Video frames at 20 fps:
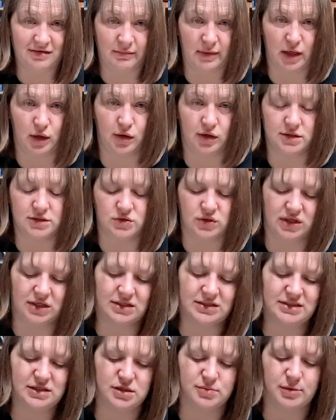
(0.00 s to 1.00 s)
of my cards. So I
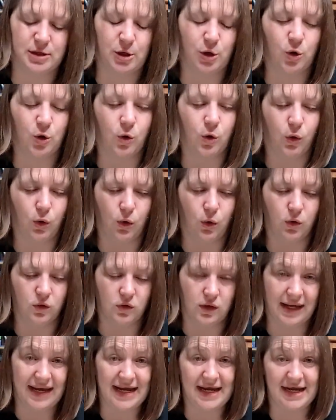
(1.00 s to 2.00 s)
could ditch my
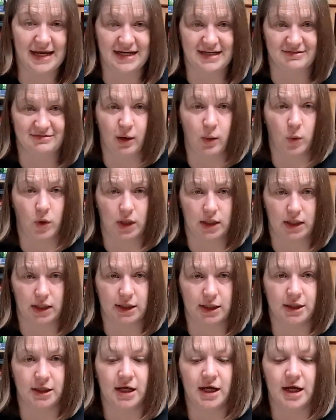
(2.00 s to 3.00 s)
whole hand if I
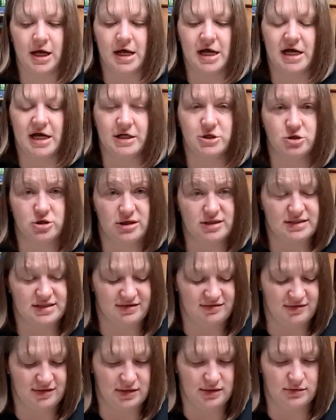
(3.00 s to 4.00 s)
wanted and draw
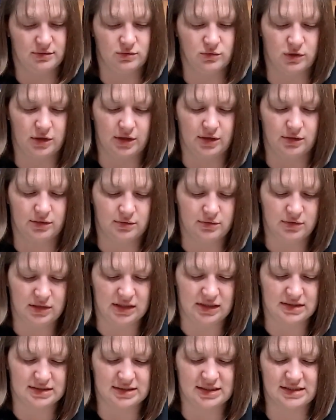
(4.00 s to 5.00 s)
7. Well, in
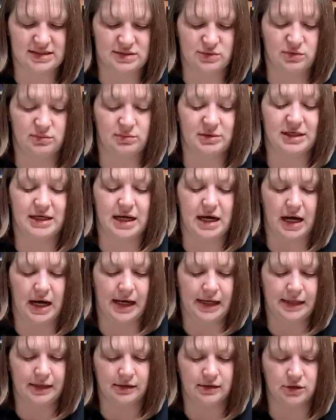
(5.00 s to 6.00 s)
this case, it would be
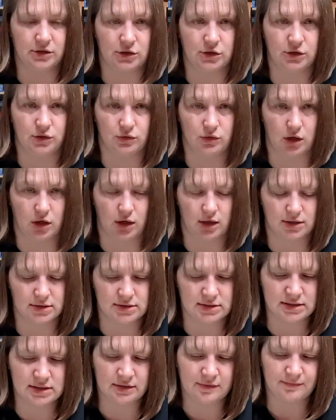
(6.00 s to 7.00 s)
9 new
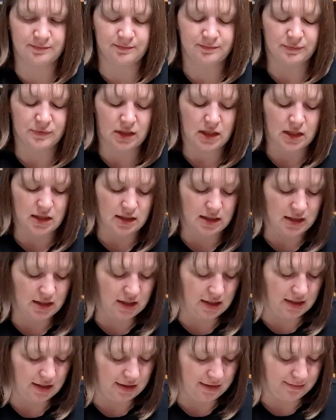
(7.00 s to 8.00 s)
cards.
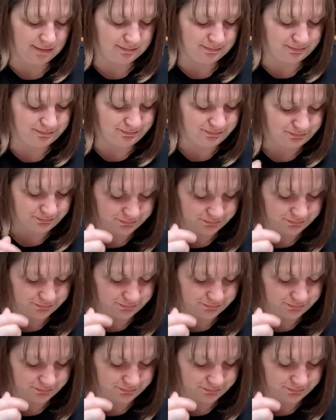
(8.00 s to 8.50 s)
If